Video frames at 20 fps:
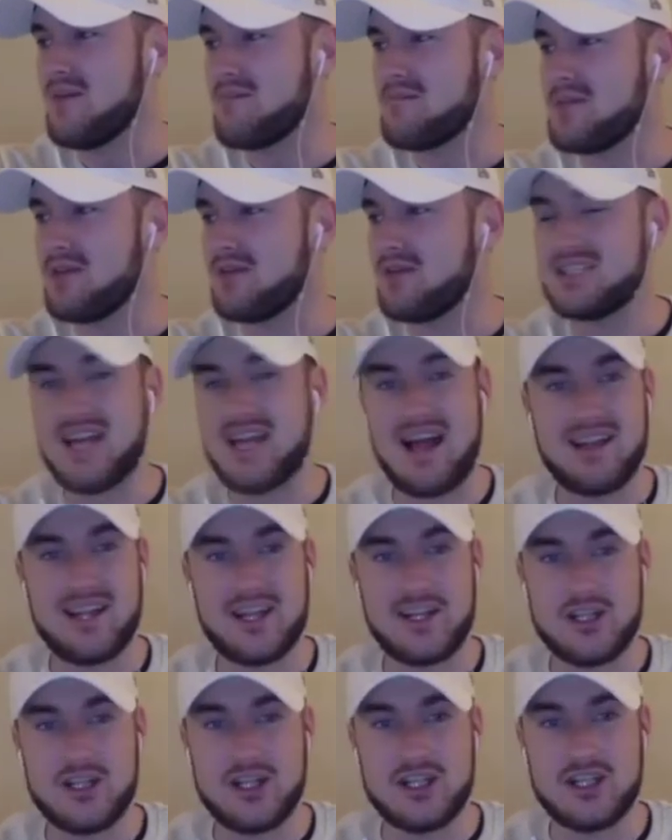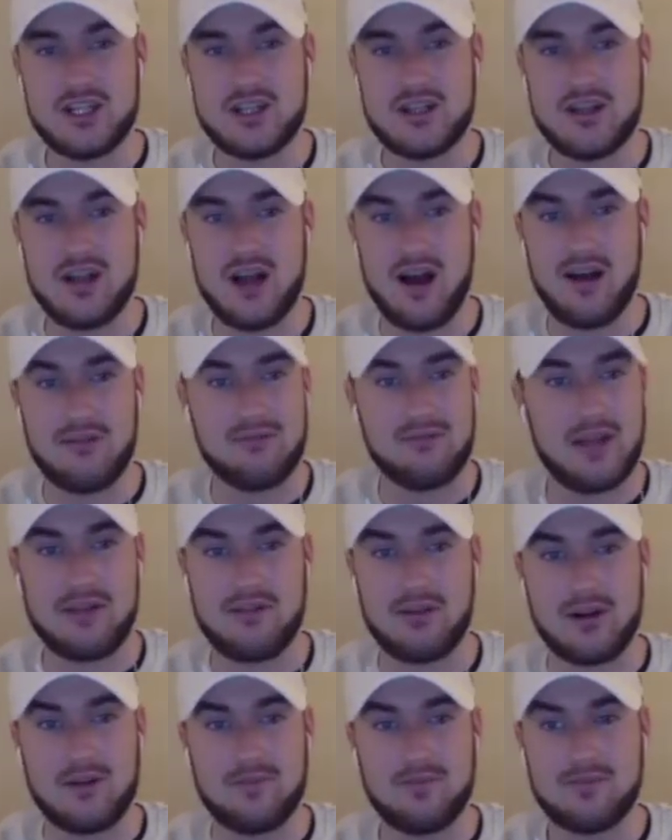of Italian cheese
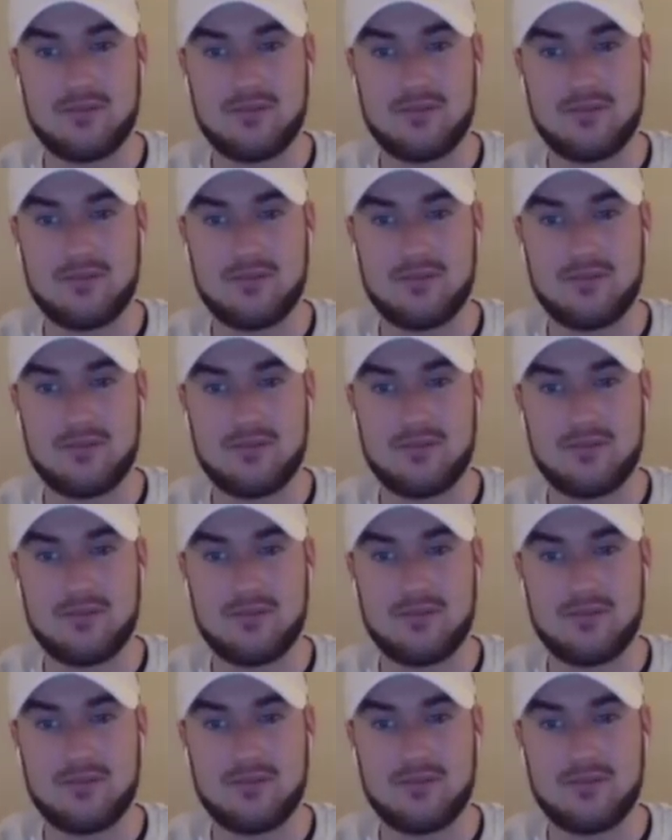flavor.